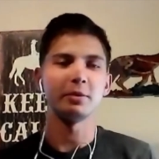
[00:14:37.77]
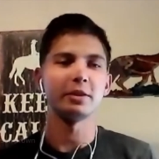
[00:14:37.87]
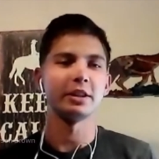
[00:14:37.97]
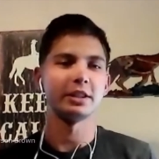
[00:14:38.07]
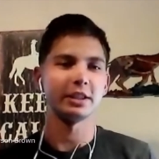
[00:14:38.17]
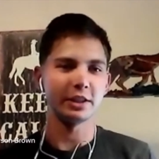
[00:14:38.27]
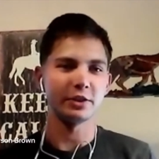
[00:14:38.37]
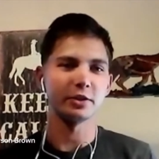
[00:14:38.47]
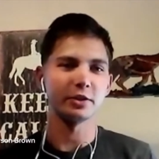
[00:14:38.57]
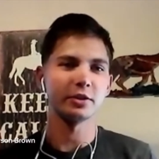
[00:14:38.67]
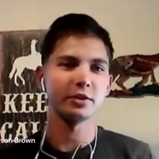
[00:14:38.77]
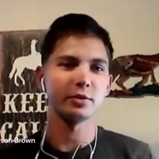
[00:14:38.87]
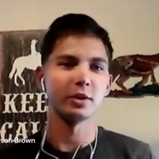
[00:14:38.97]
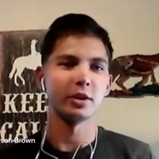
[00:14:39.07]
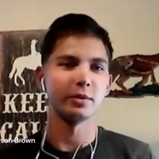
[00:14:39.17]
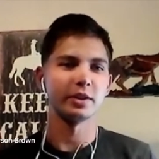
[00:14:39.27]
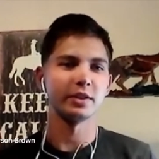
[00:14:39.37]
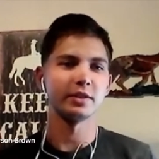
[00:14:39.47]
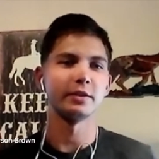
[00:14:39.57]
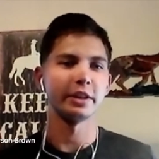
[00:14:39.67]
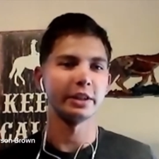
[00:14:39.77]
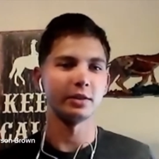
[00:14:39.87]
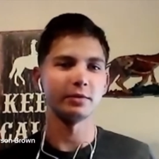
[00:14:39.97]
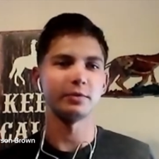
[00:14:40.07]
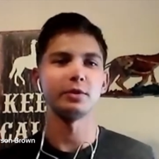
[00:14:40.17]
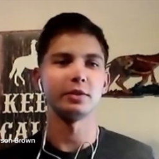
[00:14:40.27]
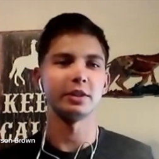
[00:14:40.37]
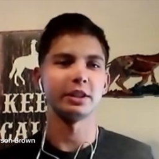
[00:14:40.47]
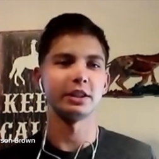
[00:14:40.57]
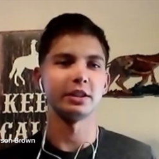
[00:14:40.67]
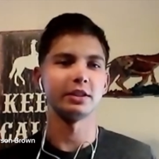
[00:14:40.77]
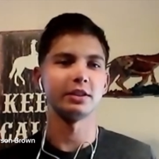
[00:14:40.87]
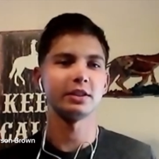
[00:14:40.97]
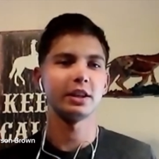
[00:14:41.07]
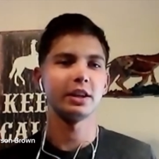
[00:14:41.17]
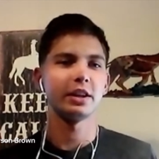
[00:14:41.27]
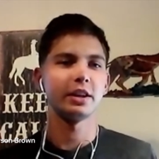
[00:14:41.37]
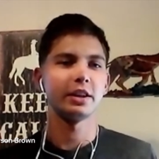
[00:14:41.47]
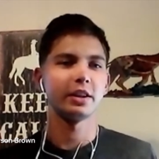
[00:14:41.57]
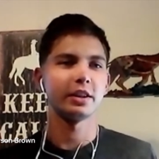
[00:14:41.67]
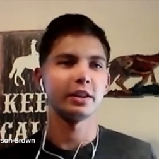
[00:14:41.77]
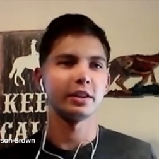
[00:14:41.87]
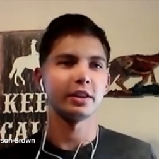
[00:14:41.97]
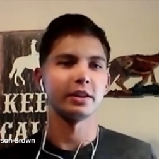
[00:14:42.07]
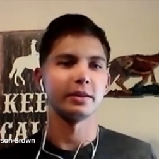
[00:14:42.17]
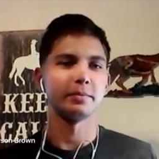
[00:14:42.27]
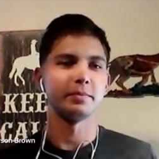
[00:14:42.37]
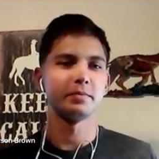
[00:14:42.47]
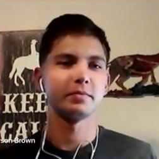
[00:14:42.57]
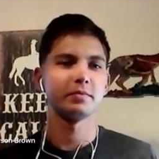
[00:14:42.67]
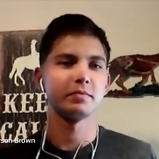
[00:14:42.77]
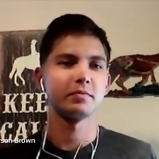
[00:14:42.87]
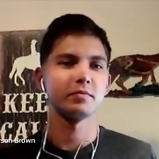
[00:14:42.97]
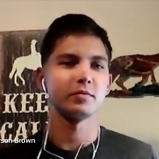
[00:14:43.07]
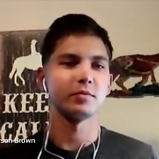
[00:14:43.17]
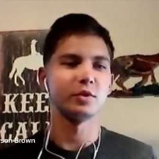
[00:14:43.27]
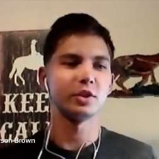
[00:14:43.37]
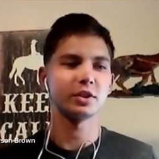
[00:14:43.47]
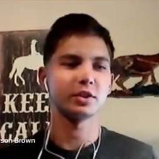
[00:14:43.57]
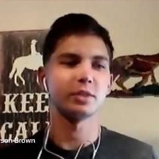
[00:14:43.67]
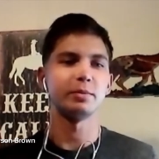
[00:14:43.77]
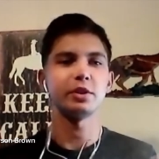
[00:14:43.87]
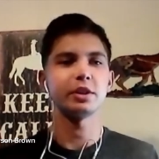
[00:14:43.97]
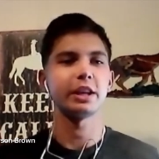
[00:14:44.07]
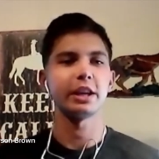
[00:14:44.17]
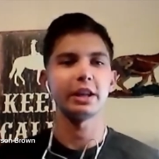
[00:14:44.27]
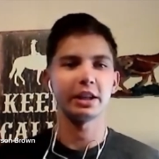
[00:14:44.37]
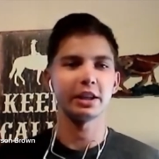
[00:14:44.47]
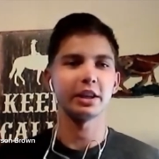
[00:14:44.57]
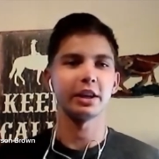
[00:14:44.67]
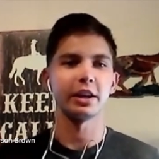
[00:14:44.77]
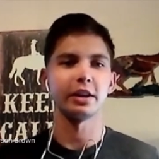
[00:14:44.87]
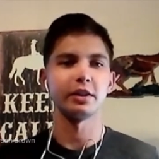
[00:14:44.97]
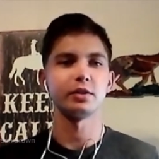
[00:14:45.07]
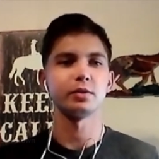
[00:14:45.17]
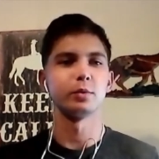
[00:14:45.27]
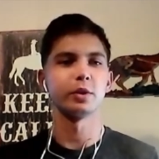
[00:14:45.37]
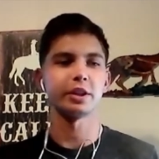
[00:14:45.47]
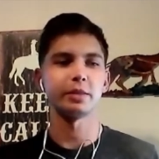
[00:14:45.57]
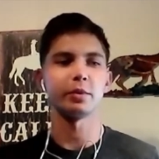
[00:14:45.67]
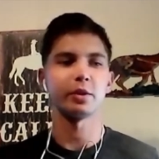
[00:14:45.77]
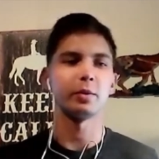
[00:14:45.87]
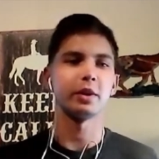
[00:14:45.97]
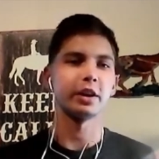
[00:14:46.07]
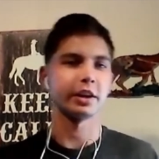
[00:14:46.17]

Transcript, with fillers: and the teachers were always very helpful and um, just communicating and working with what I